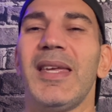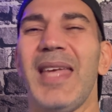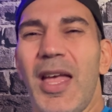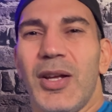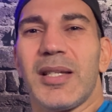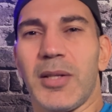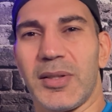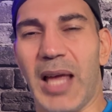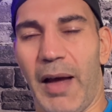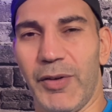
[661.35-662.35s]
Yeah, you can still
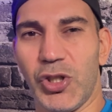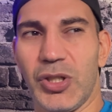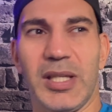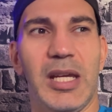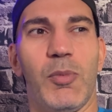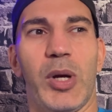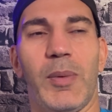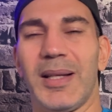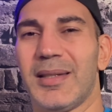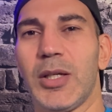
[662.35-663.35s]
salvage your team where you
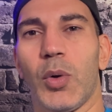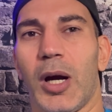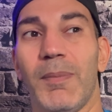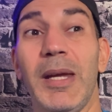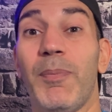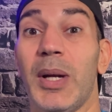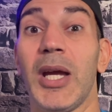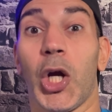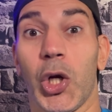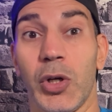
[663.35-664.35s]
went 0 RB, but it
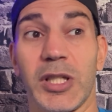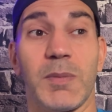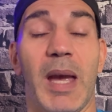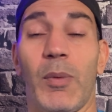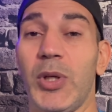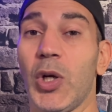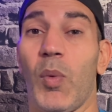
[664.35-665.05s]
hurts, man, when your